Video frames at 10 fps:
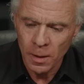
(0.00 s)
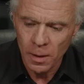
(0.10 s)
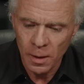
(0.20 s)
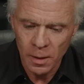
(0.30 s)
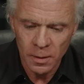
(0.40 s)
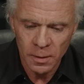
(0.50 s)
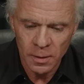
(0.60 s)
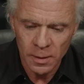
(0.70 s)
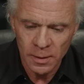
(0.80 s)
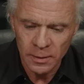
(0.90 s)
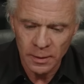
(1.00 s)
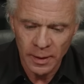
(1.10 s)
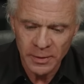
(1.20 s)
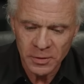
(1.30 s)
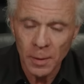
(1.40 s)
and uh, the
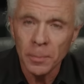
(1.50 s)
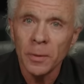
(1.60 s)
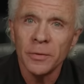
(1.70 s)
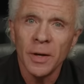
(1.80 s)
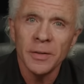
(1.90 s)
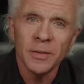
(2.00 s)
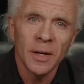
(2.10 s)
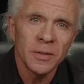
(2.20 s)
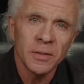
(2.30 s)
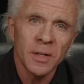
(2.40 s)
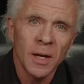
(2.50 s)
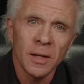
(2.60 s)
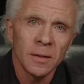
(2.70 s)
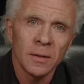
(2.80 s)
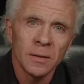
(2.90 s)
last couple of days I just
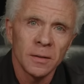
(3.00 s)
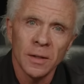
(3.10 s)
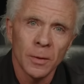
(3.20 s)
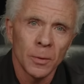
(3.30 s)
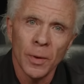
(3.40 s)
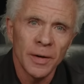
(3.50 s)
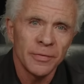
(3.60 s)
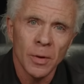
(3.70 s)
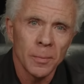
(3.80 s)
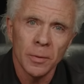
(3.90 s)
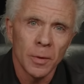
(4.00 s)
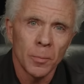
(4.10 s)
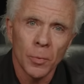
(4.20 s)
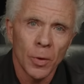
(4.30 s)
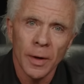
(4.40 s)
can't get away from it
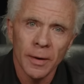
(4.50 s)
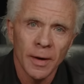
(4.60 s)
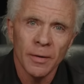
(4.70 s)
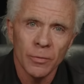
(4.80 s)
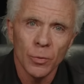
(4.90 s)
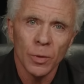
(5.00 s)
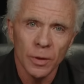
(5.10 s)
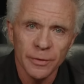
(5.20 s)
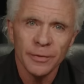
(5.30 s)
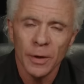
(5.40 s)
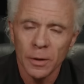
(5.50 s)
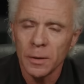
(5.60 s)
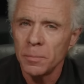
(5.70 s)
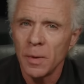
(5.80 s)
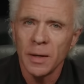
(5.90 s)
in prayer. I really felt a
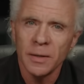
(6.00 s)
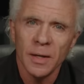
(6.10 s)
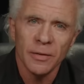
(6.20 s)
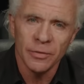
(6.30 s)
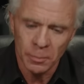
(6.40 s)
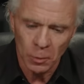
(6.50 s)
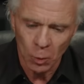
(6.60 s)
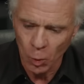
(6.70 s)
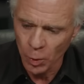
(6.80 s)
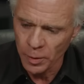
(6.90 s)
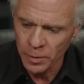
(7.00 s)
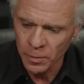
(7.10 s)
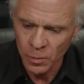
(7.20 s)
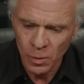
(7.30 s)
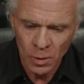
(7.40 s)
mandate from the Lord
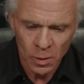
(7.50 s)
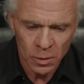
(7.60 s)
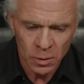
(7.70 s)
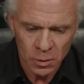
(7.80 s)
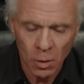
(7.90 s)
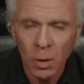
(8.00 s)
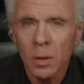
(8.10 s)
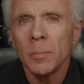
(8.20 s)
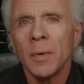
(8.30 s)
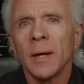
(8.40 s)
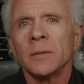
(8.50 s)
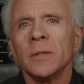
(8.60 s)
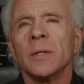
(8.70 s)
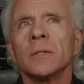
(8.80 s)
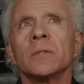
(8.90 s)
to talk about
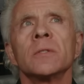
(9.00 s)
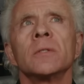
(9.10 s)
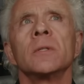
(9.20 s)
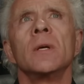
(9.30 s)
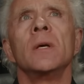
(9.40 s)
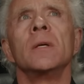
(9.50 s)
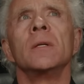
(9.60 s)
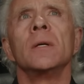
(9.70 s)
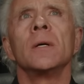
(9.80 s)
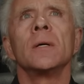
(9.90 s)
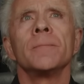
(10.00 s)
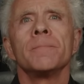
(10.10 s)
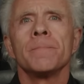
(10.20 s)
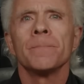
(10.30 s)
this, and um,